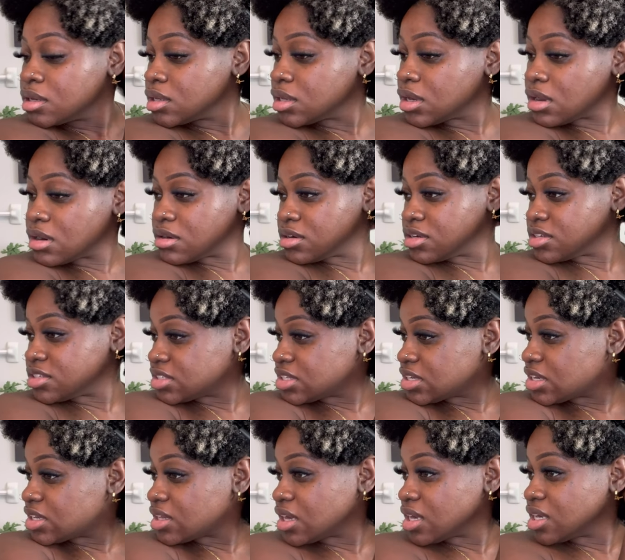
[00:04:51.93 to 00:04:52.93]
y'all don't
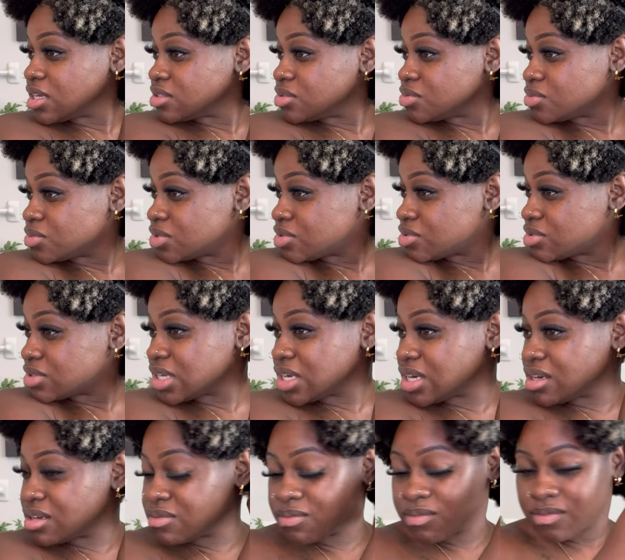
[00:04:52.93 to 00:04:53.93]
understand, like, it's real
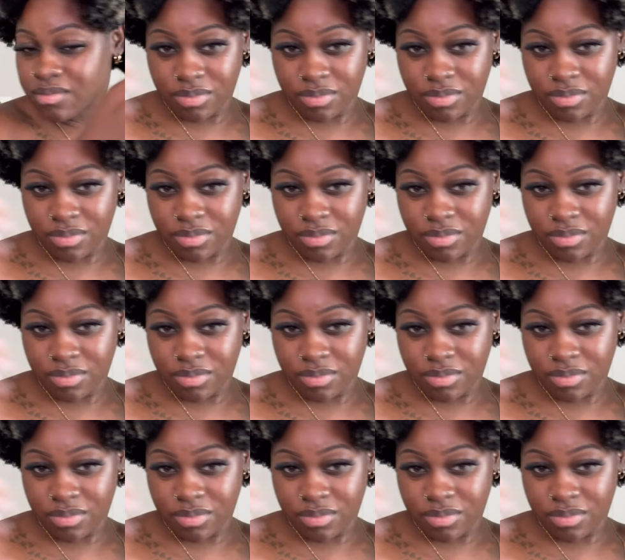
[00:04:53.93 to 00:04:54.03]
thick.